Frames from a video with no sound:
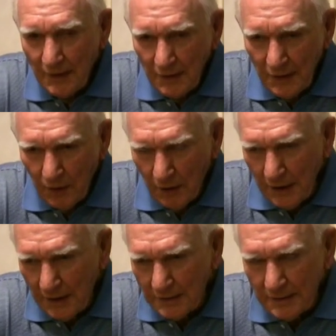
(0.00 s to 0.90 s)
The
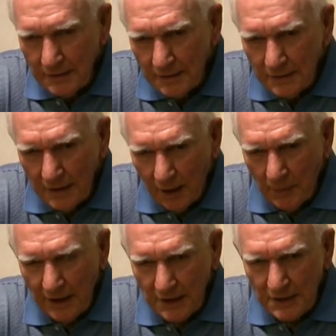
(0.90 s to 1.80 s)
only
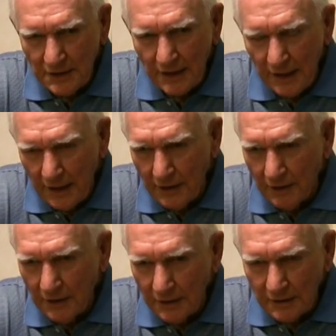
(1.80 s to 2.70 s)
accommodations they had
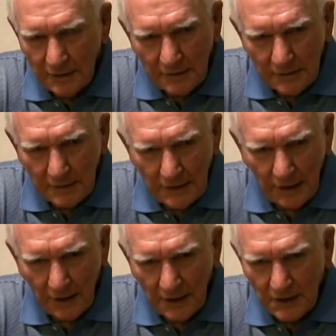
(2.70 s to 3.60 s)
on
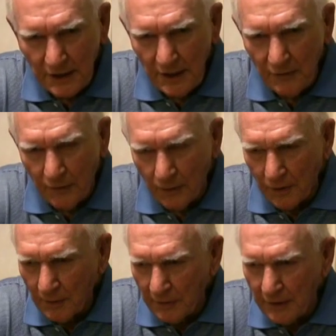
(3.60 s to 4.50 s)
the LST for
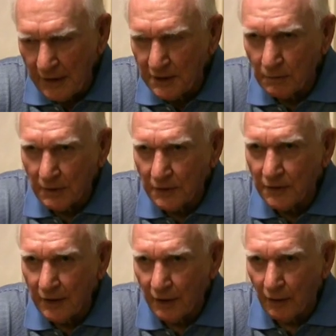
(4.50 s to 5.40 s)
the Marines was
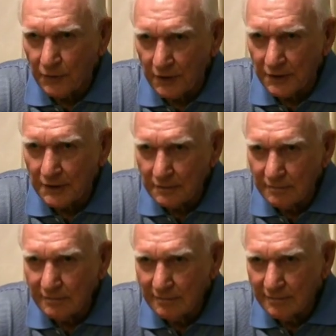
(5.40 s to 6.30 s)
the officers,
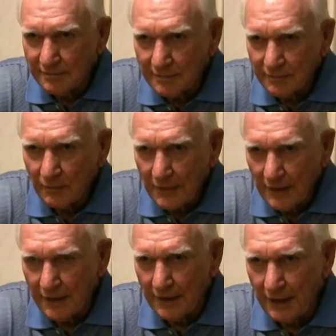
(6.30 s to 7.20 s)

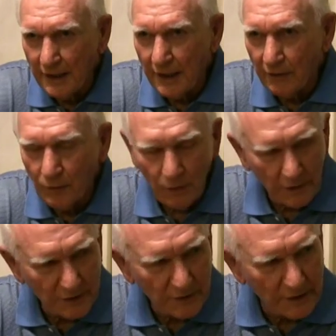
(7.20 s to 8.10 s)
and they did have
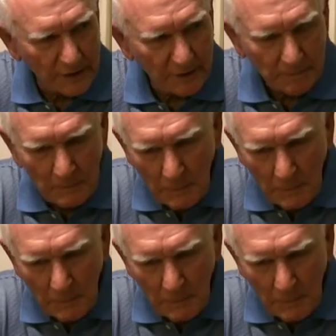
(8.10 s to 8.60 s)
quarters for them.